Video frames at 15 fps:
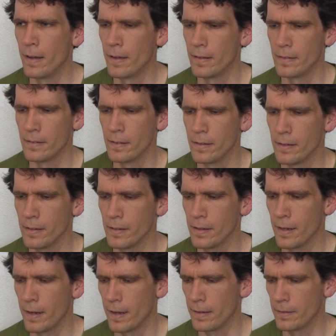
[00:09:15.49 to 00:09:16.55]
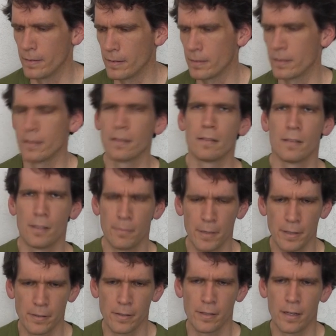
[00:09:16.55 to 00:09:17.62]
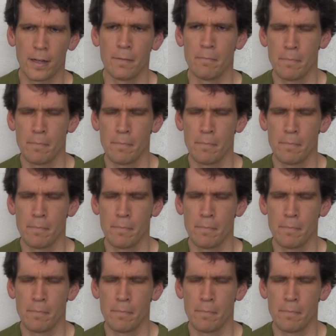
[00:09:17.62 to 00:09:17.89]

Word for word: Uh, yeah, especially